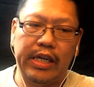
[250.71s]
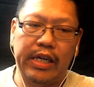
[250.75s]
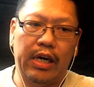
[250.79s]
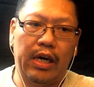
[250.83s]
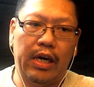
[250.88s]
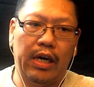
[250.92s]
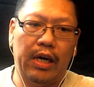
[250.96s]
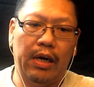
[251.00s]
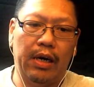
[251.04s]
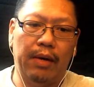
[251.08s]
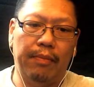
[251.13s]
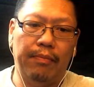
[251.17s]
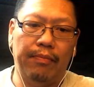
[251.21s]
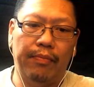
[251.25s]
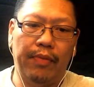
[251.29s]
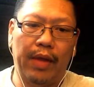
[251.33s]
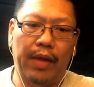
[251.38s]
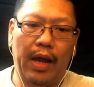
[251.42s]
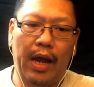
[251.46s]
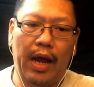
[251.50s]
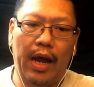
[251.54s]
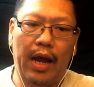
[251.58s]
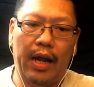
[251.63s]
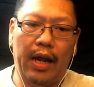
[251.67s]

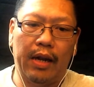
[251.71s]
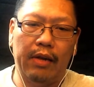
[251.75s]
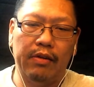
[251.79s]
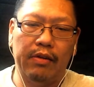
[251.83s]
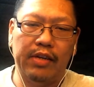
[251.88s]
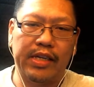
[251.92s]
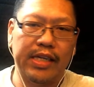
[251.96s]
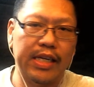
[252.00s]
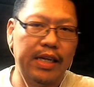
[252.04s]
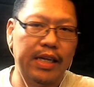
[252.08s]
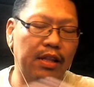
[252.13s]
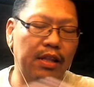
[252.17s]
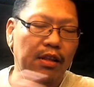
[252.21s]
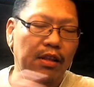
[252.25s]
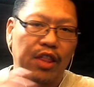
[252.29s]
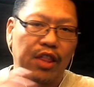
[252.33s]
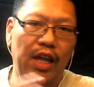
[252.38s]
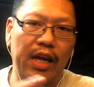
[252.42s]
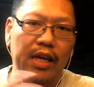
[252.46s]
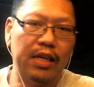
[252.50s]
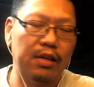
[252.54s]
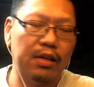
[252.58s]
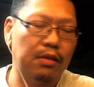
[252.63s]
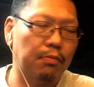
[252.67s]
And see, the
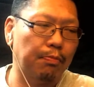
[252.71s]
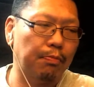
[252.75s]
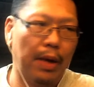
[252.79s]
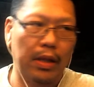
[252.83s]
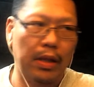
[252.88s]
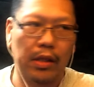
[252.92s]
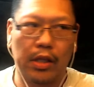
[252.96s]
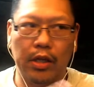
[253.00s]
thing is about